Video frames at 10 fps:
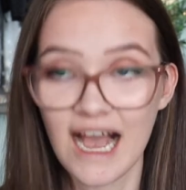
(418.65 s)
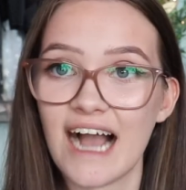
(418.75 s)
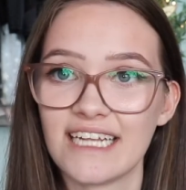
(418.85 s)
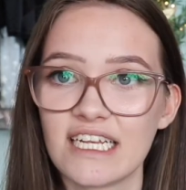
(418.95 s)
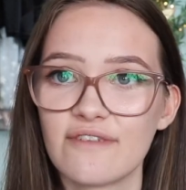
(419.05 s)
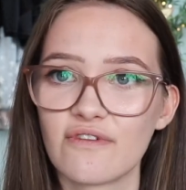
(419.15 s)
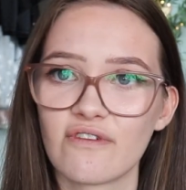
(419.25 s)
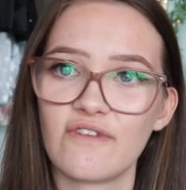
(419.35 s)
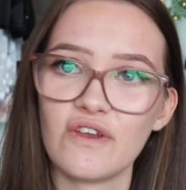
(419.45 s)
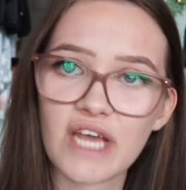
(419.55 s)
I did for a
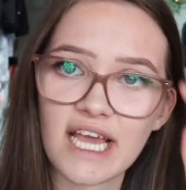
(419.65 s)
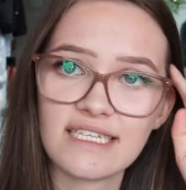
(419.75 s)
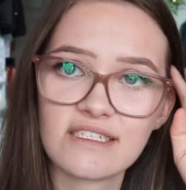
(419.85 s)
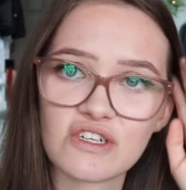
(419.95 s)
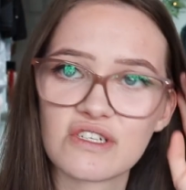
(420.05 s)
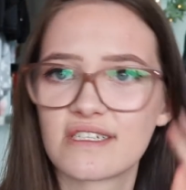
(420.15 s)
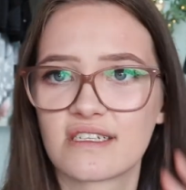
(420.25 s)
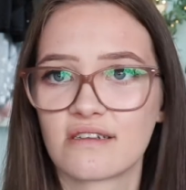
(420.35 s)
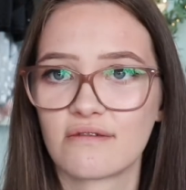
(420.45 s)
few days just